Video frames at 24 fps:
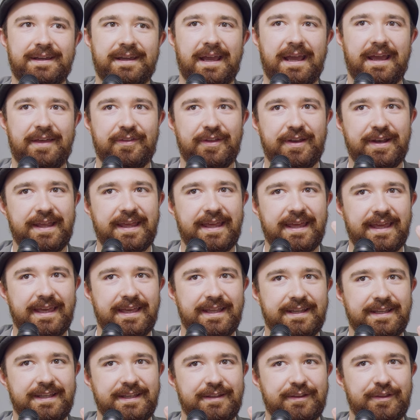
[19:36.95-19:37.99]
and then
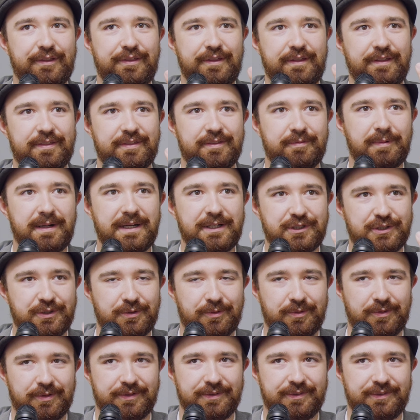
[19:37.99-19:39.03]
hitting the
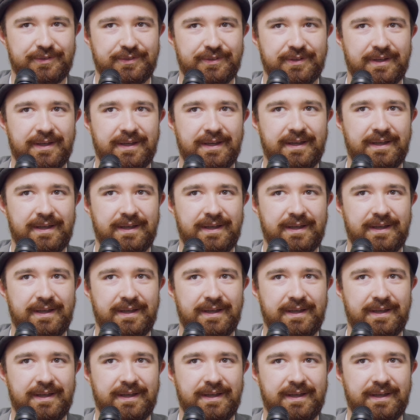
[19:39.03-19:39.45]
thresholds